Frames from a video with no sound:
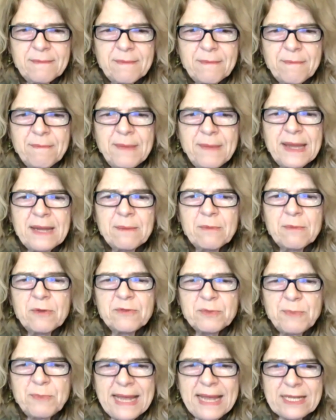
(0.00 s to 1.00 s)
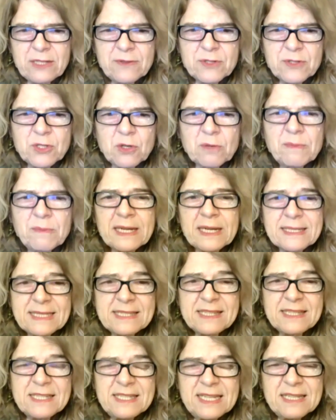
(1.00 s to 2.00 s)
money moves back to the stock markets,
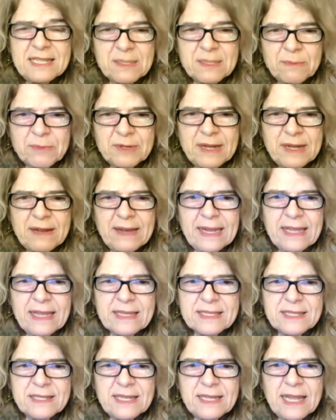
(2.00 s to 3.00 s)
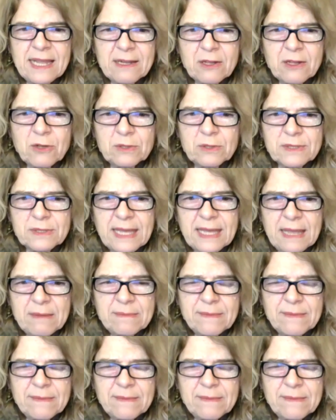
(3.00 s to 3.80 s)
as it did temporarily yesterday, and gold